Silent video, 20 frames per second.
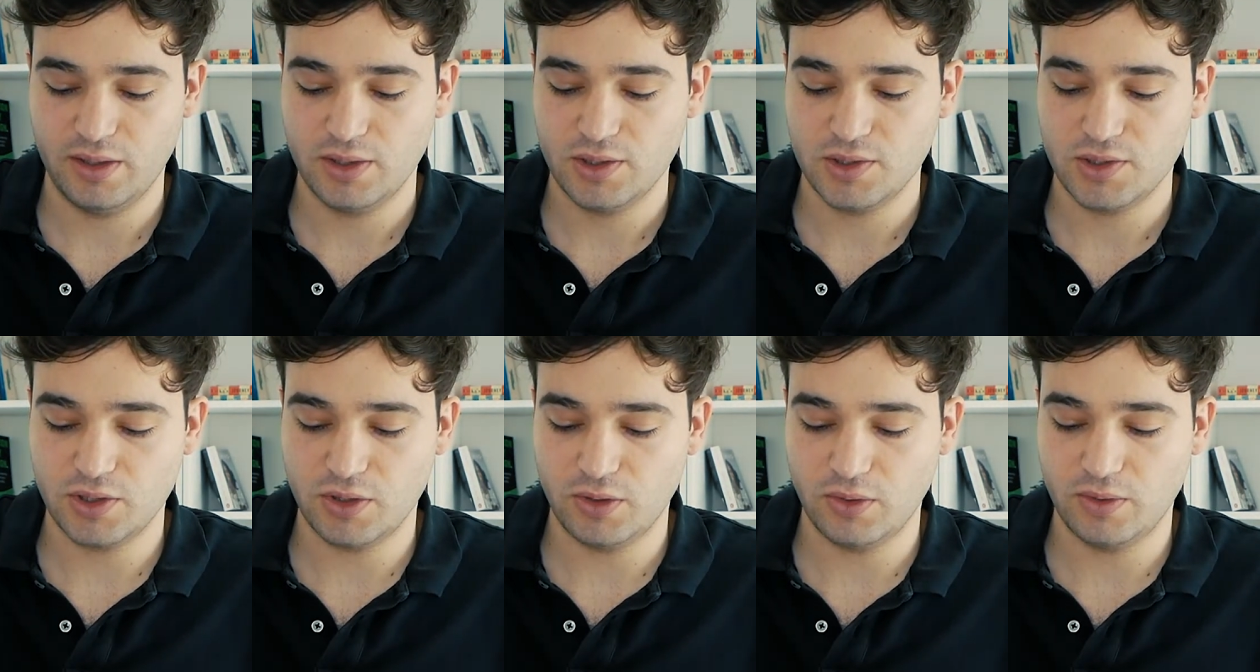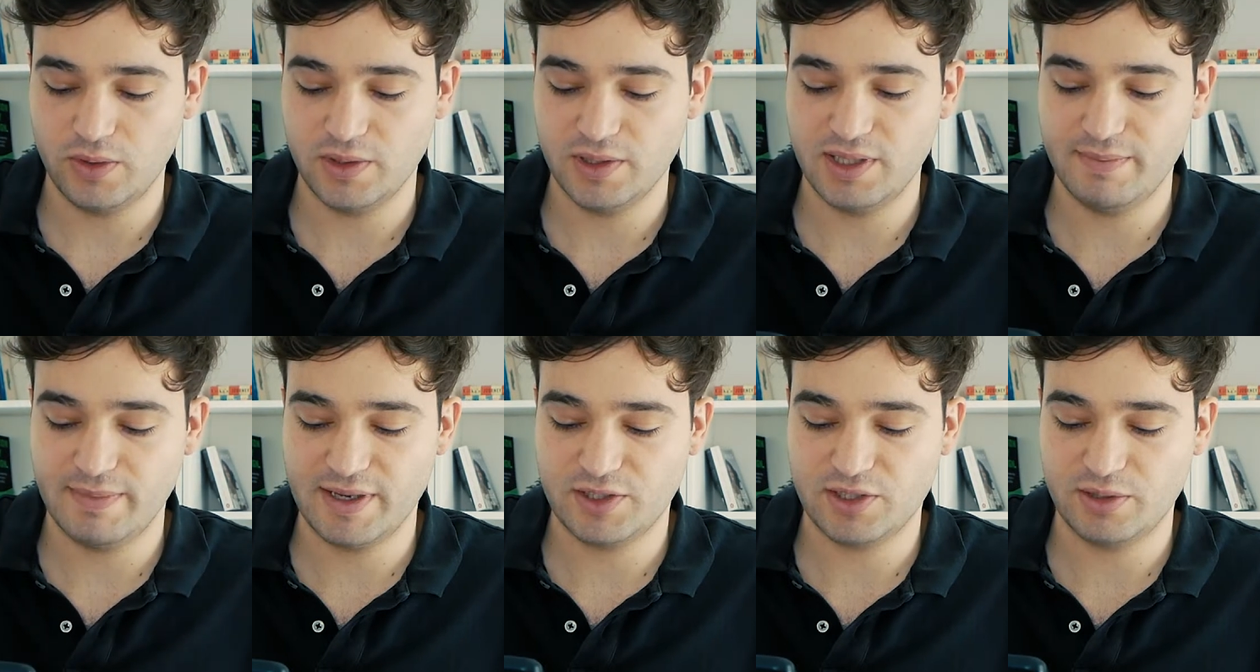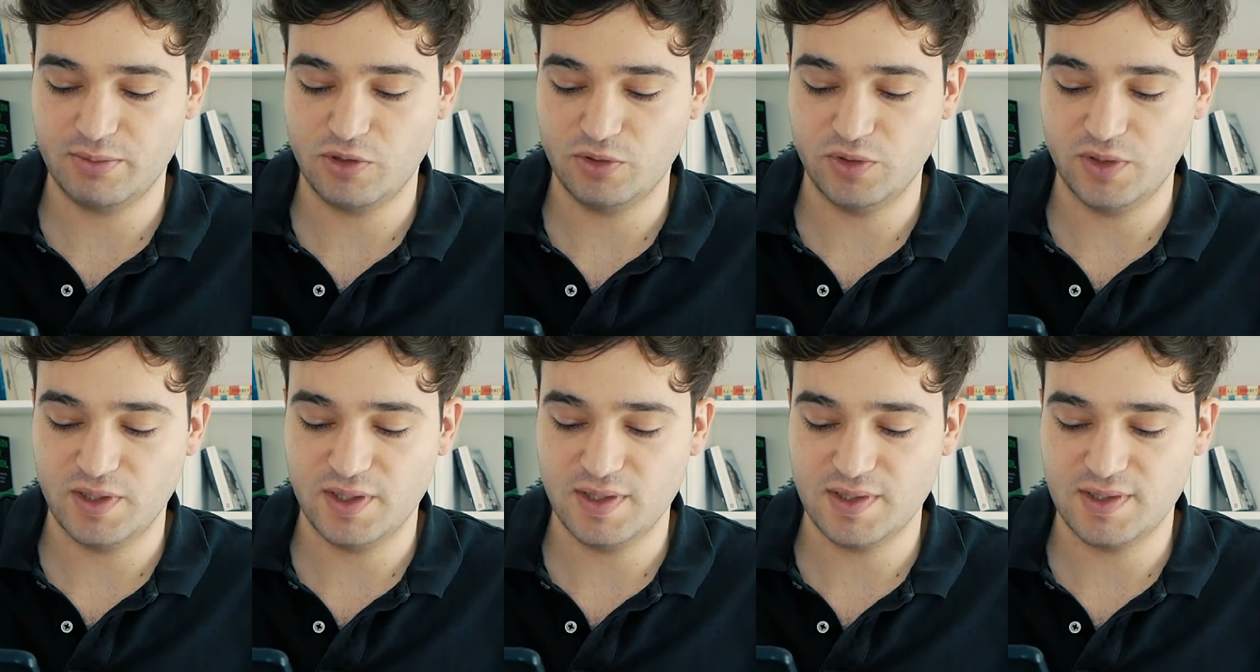So the
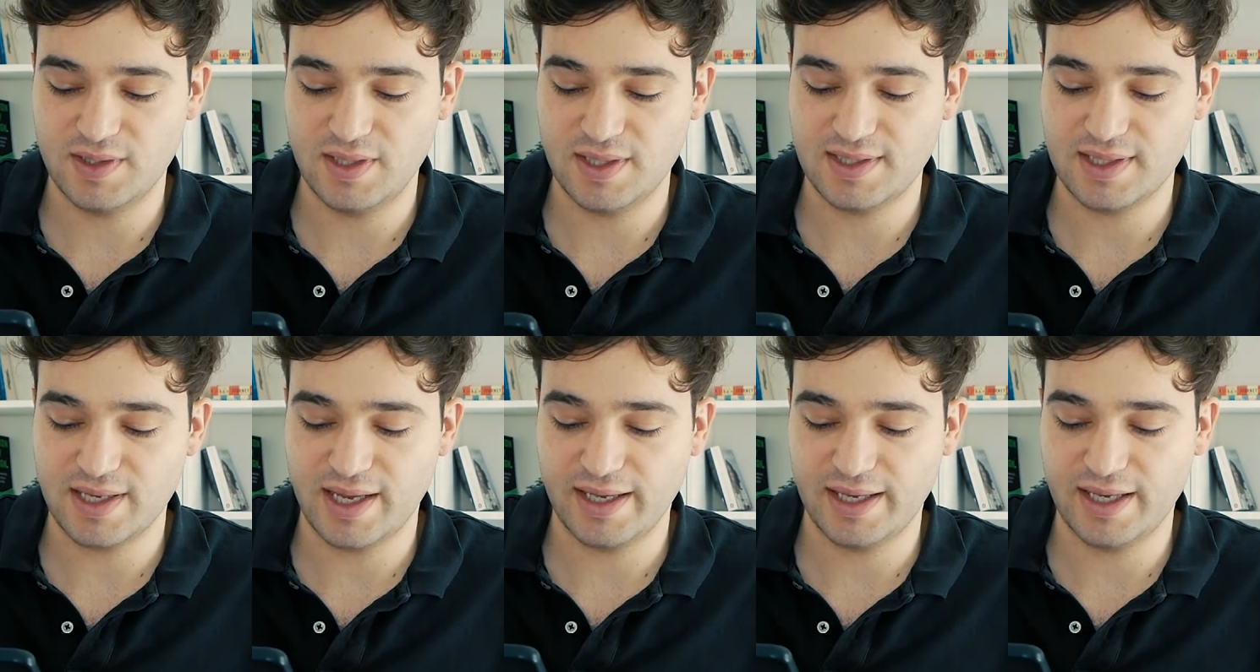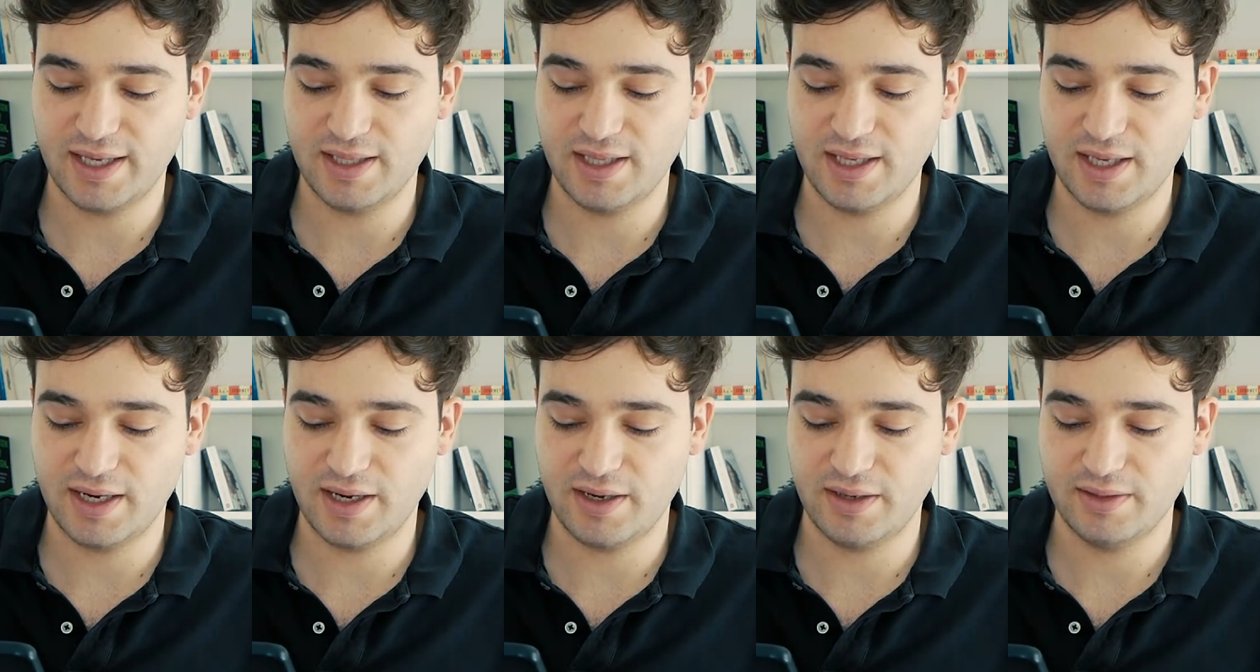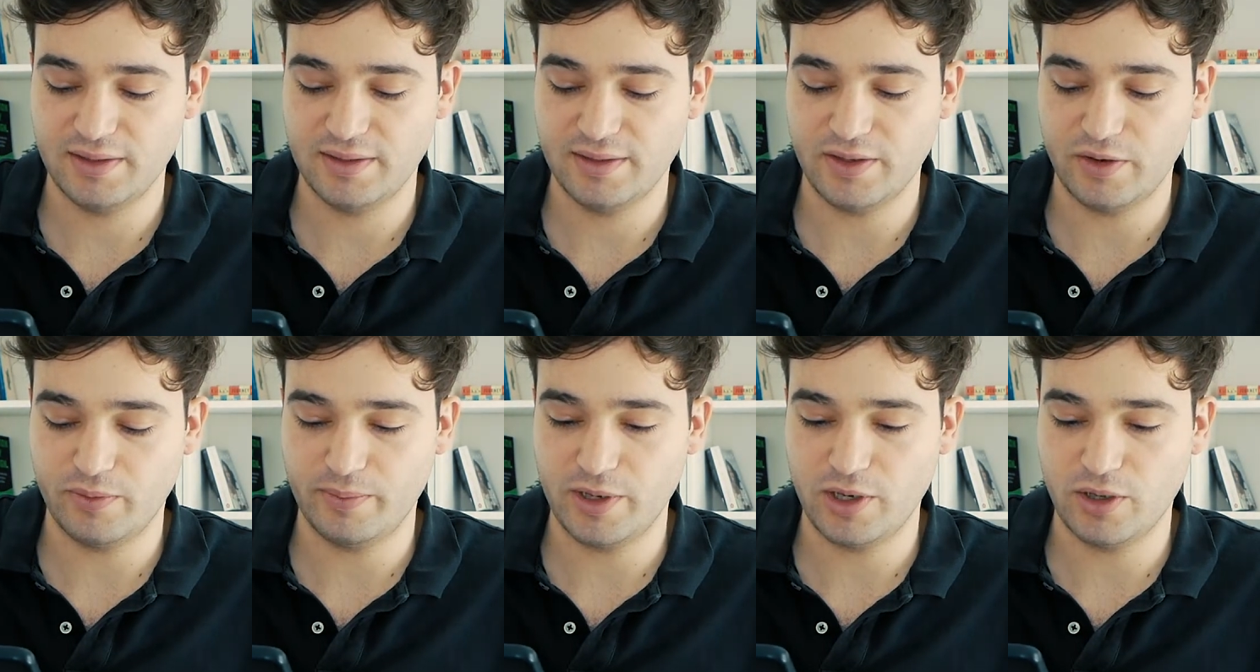metronome is this icon here
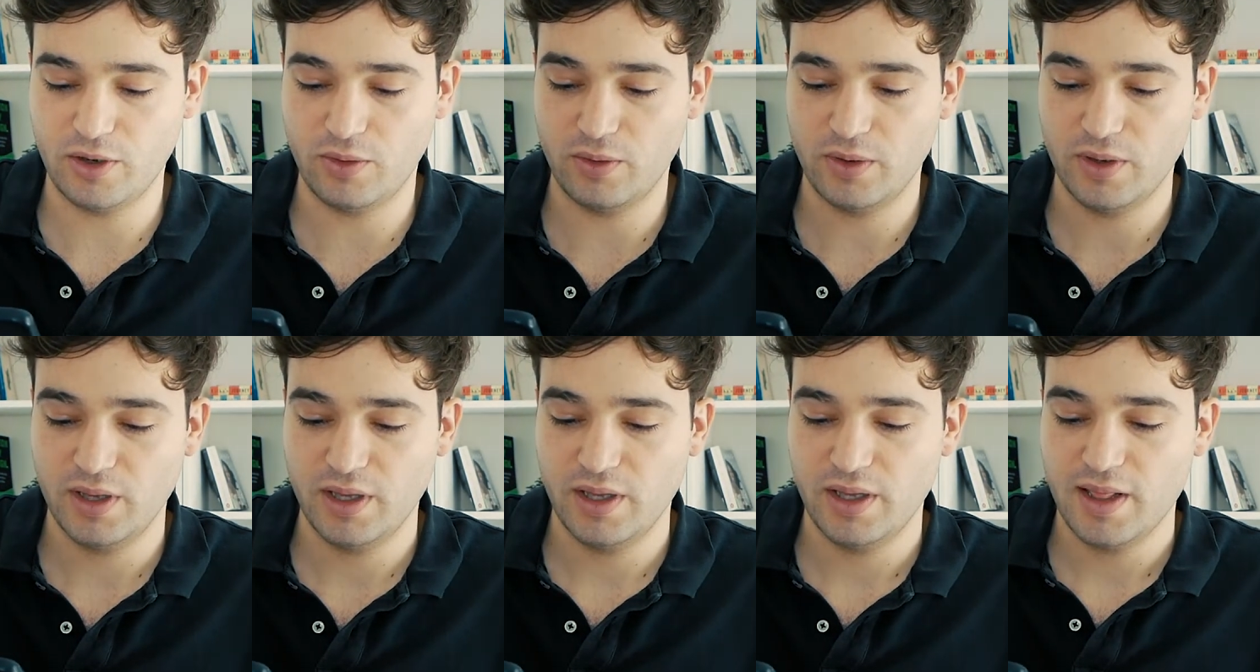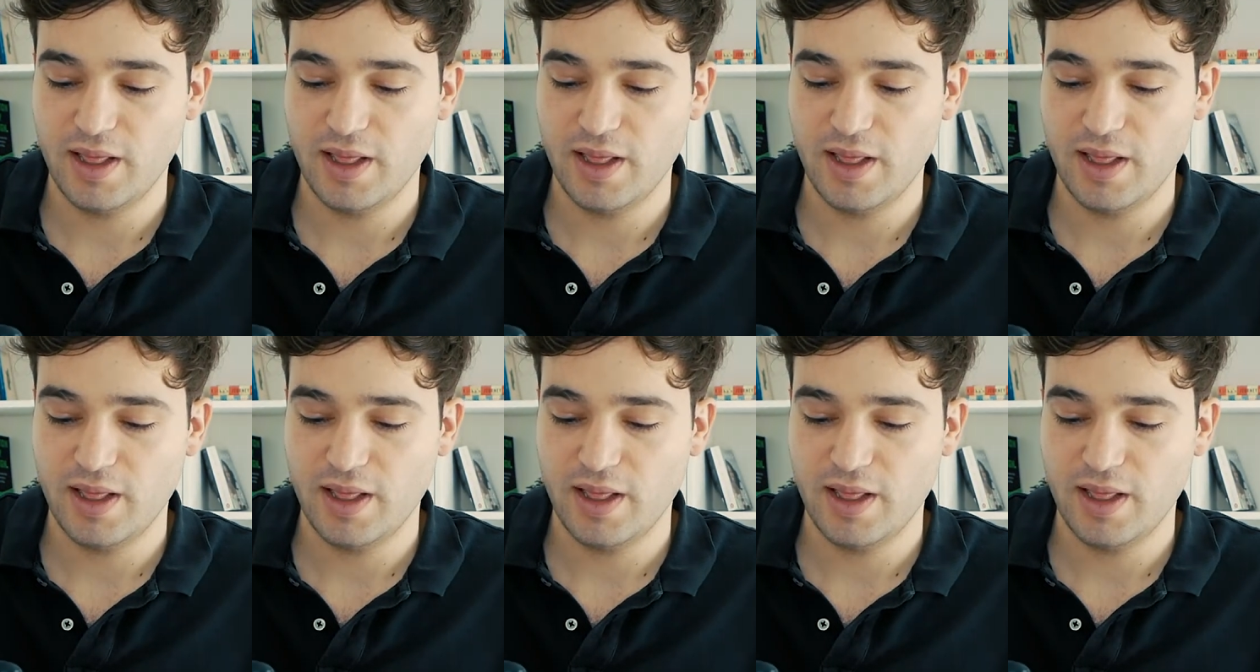down below,